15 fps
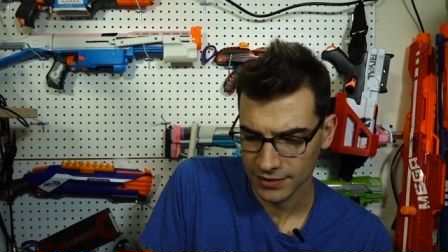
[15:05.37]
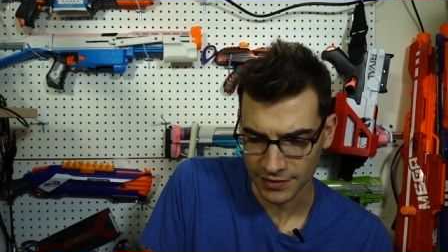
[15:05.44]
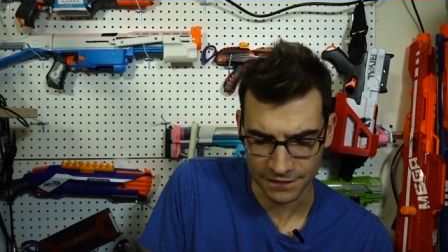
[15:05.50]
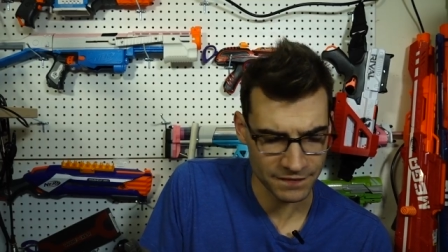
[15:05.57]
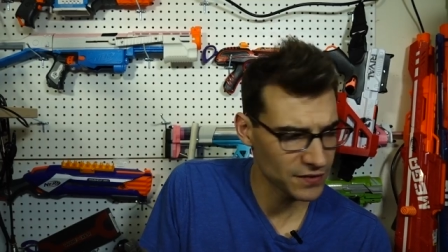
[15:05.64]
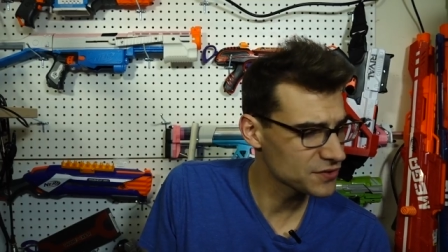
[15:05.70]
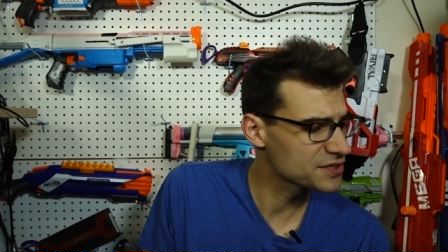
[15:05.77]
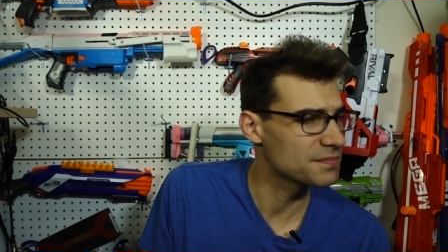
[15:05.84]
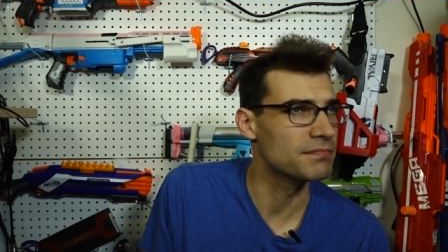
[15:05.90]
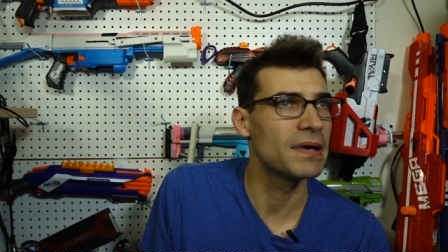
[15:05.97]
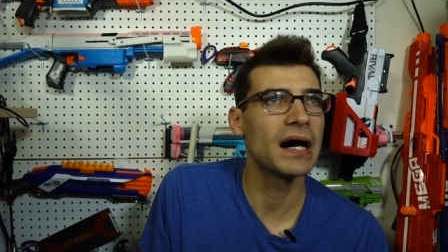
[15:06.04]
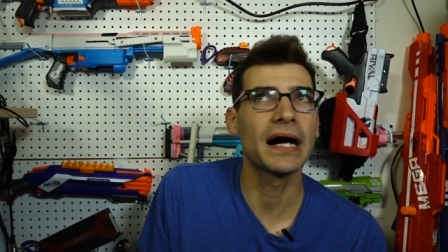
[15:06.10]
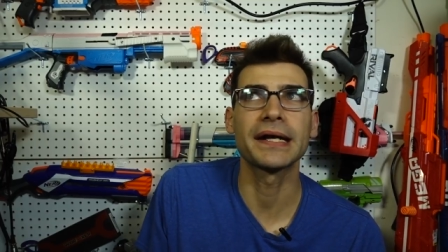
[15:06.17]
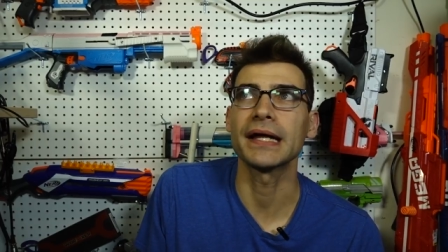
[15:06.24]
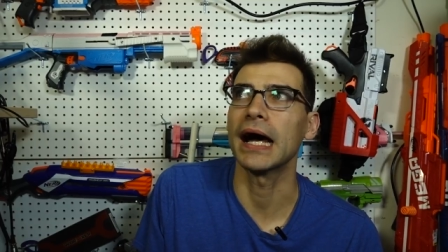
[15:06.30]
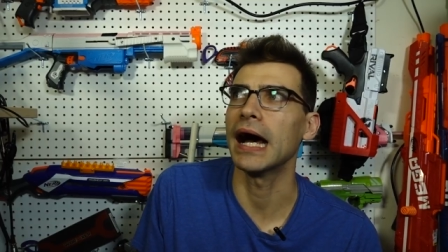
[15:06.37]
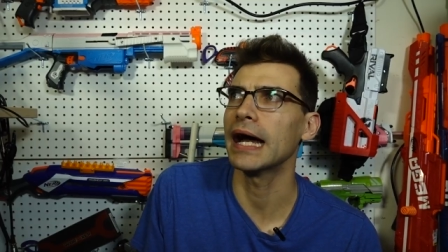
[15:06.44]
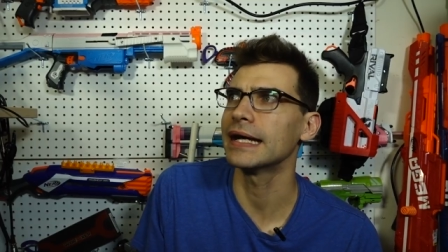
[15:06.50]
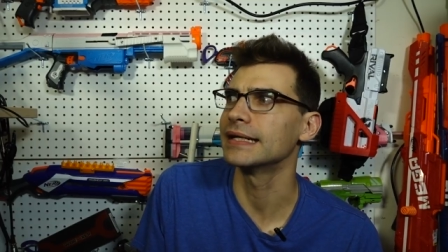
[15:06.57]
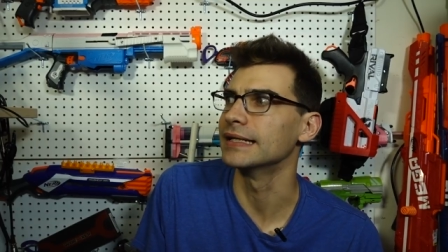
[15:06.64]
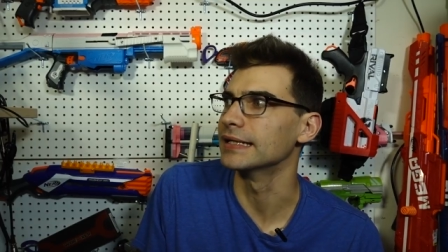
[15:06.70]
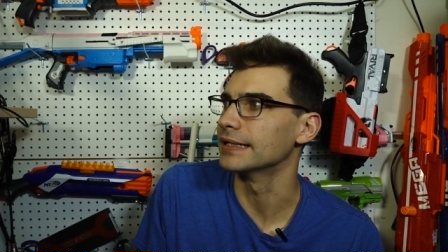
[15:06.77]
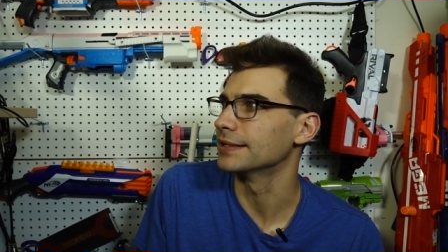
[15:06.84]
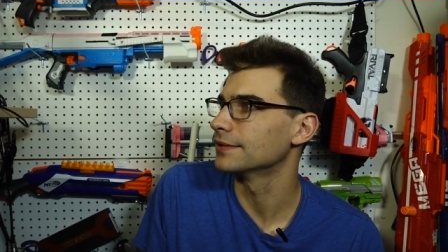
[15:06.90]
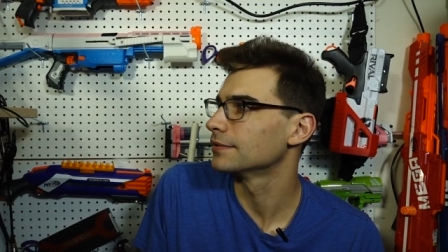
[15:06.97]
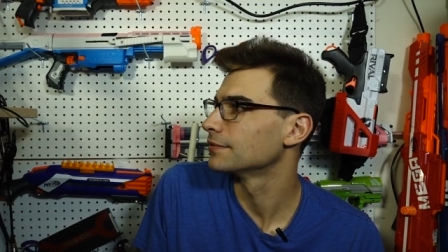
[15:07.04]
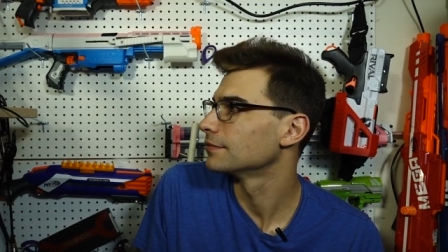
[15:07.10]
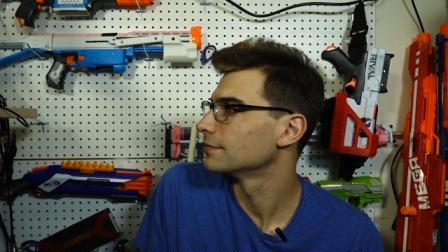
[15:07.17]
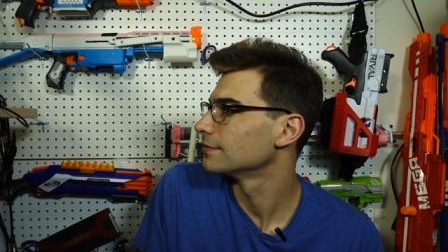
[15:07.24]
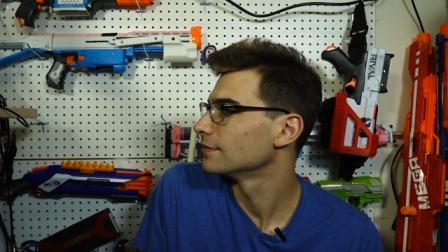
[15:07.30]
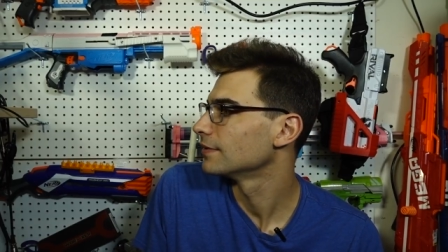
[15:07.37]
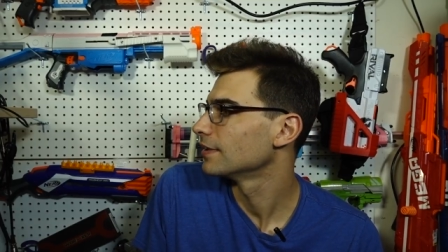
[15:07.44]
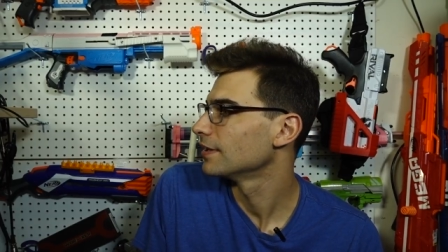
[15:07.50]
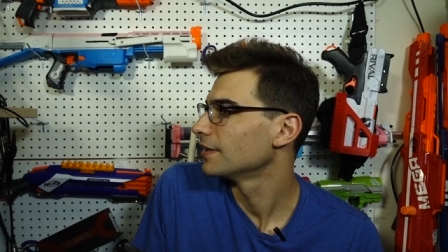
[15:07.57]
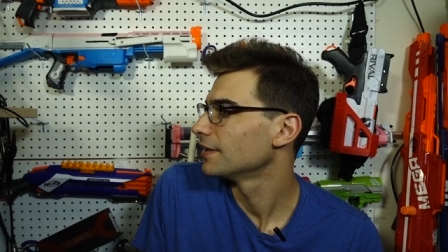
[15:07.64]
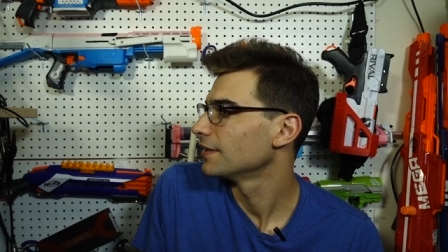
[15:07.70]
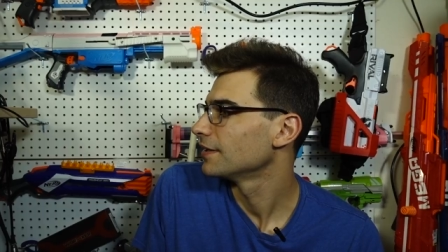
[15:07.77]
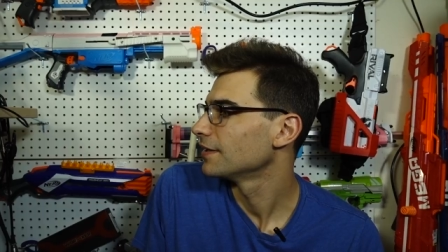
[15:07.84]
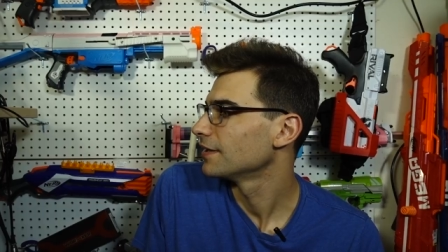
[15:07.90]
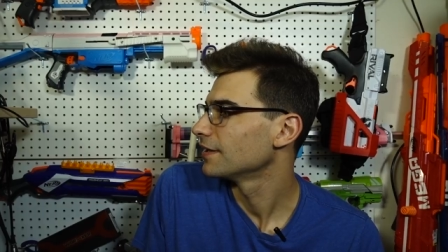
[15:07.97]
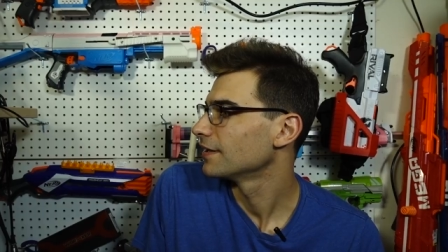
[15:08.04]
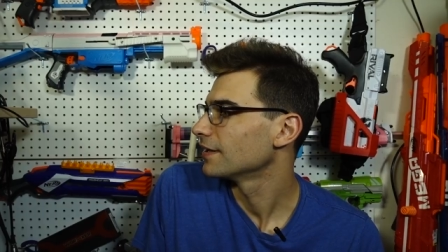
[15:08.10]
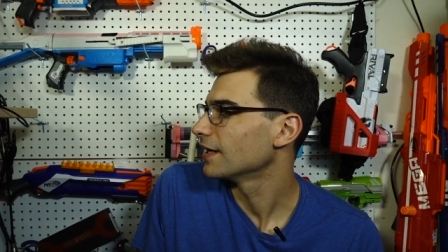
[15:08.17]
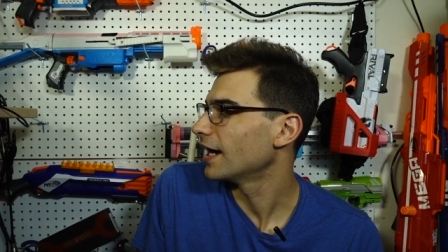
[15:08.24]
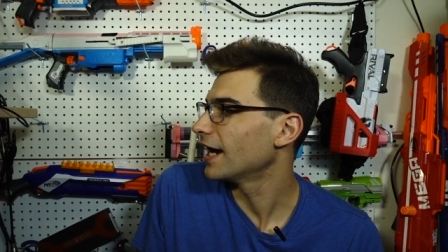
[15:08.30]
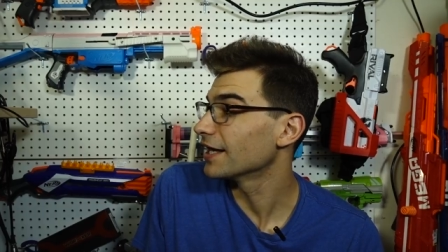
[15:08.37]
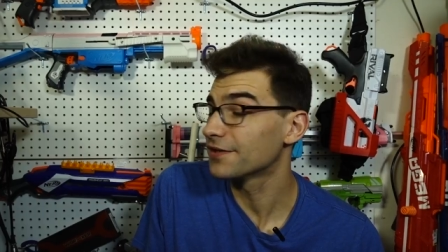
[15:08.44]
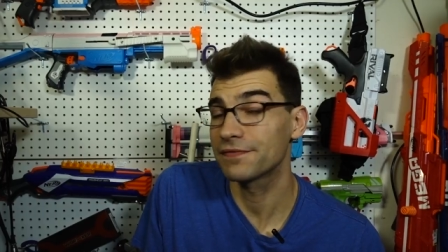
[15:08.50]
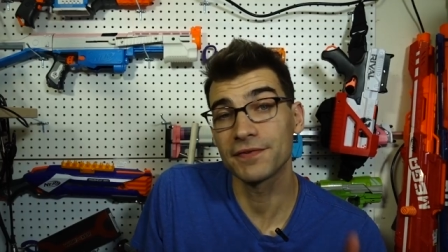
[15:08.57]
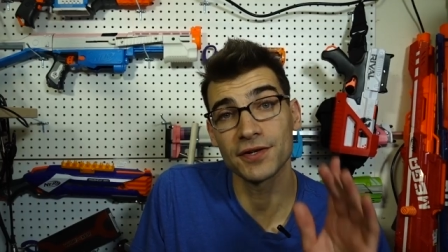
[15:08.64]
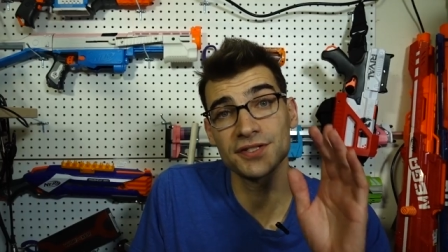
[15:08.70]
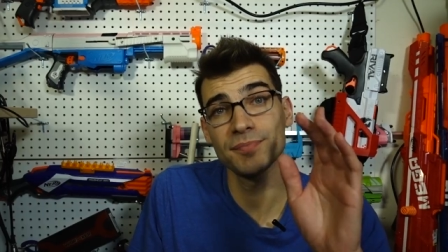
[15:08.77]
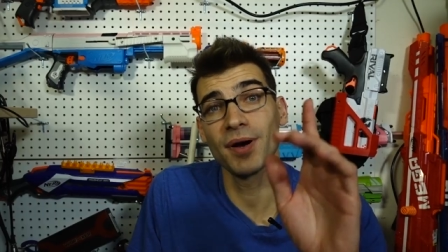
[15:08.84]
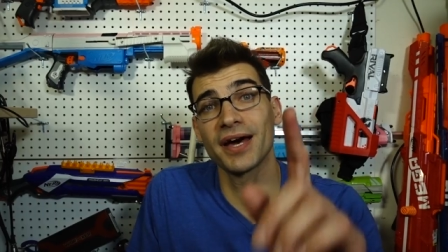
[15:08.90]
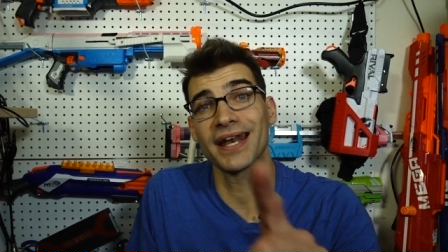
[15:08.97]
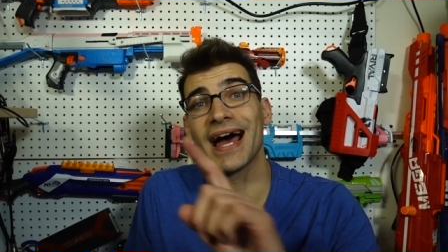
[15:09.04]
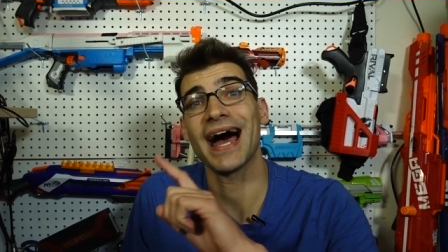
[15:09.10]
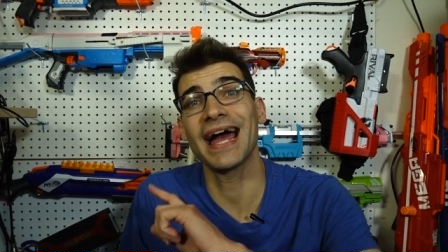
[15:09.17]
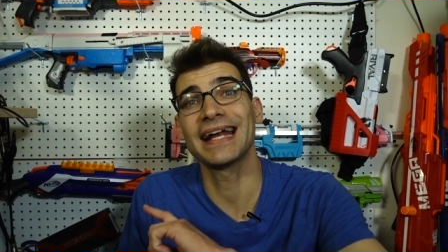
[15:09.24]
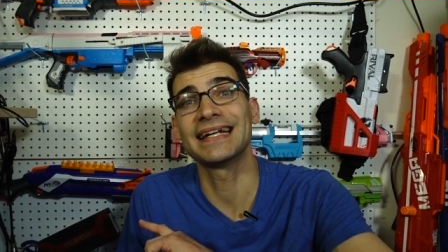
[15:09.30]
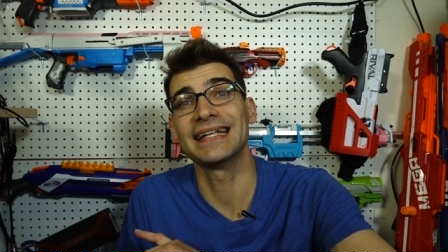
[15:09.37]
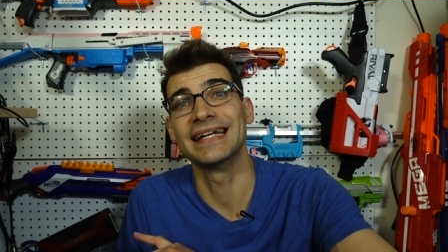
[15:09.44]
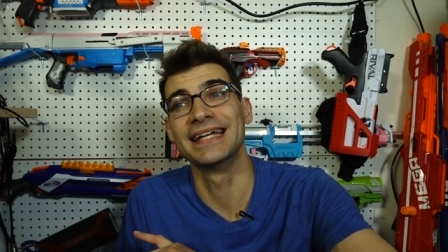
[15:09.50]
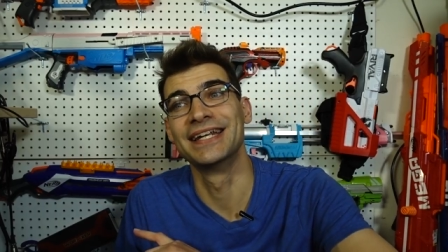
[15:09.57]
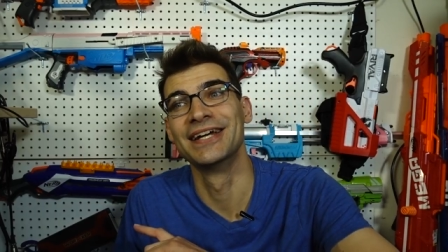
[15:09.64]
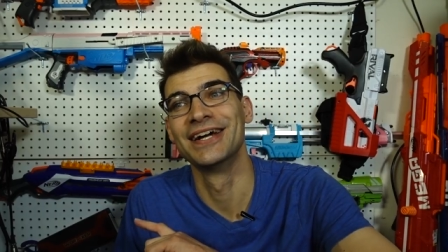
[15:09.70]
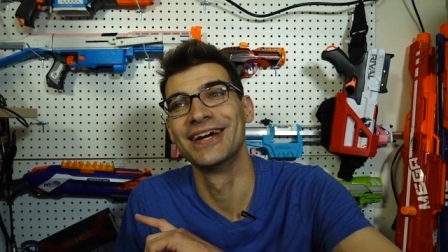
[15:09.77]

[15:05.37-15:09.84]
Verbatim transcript: The first mod I did. Uh, the first mod I did